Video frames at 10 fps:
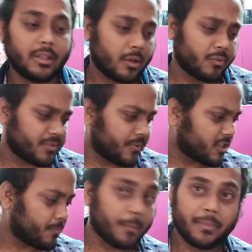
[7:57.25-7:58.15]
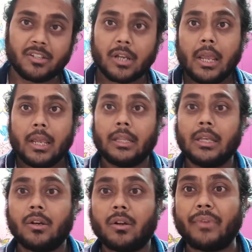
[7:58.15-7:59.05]
that was first published in the
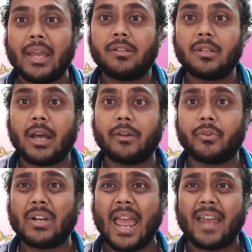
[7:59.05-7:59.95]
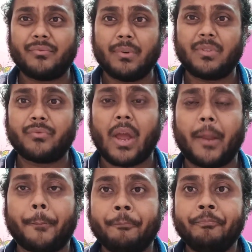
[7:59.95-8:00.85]
year of
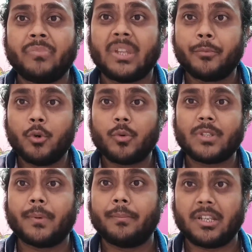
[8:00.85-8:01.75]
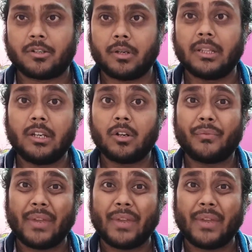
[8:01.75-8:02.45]
1855. The book was published in the year of